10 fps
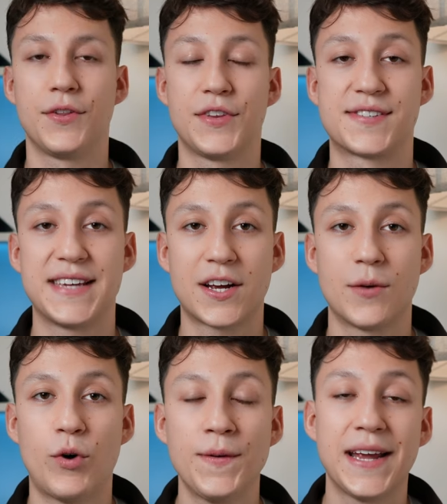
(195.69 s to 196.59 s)
The
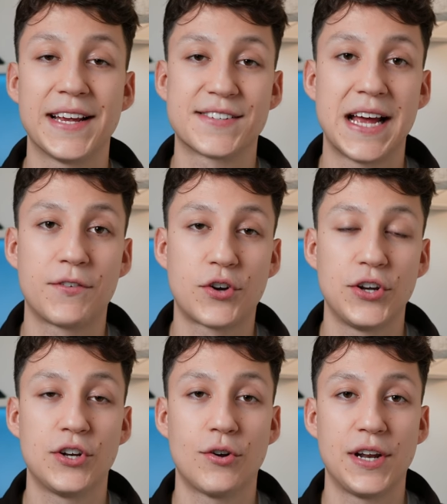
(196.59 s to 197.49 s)
second one is to have good
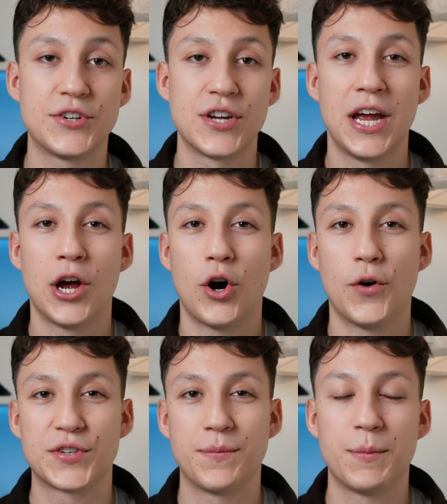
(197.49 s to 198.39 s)
knowledge
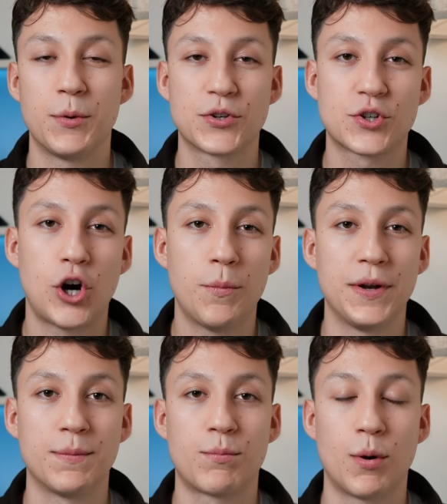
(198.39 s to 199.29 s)
of some of the most
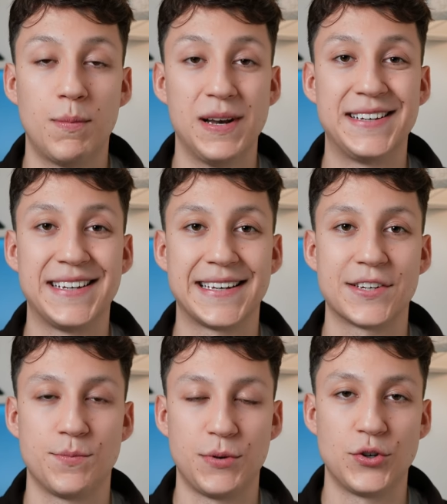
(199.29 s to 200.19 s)
common probability
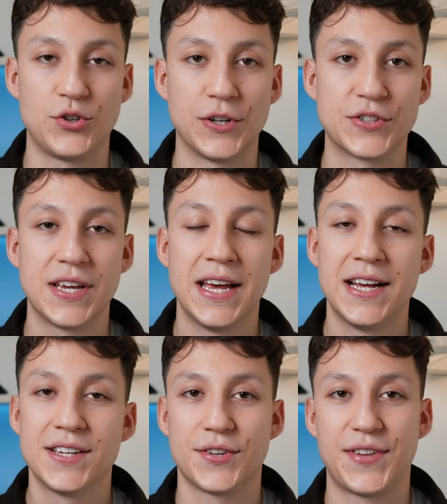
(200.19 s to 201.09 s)
distributions.
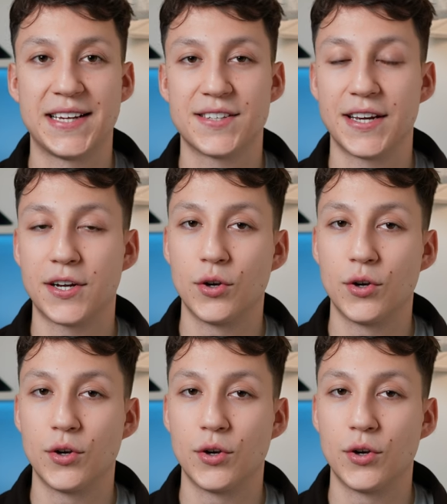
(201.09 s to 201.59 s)
So things like